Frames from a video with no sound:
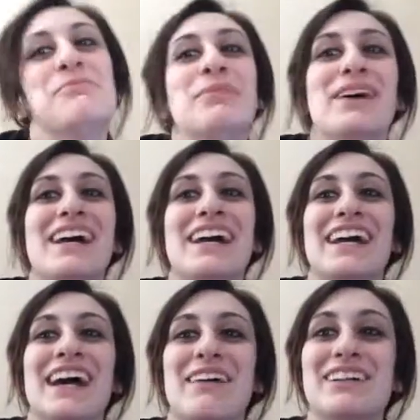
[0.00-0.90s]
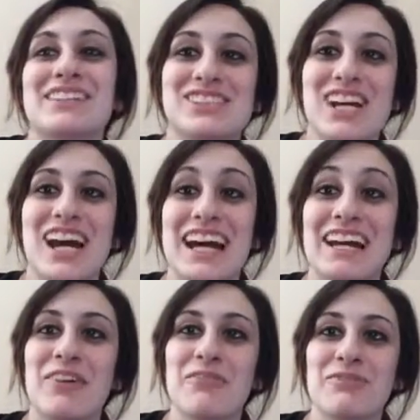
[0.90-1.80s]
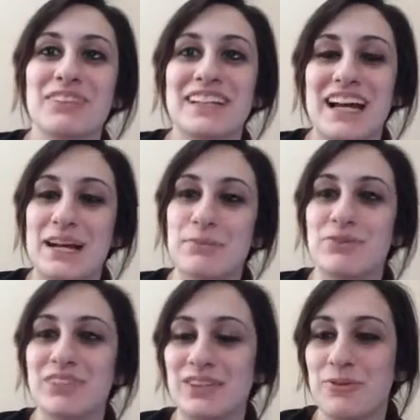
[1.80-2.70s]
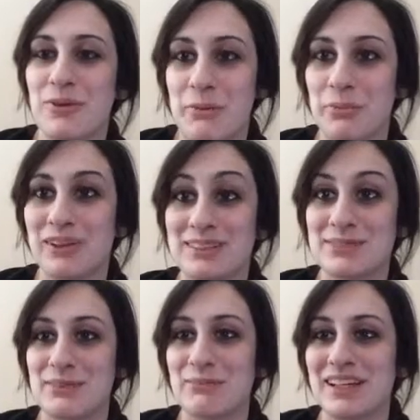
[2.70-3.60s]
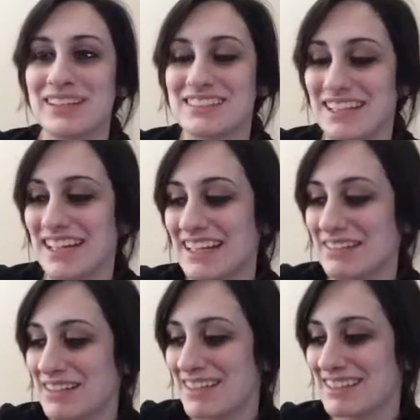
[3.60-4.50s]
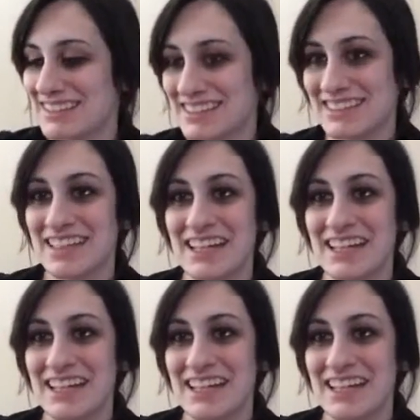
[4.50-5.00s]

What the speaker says: But I'm gonna try. Hopefully iMovie cooperates with me today, because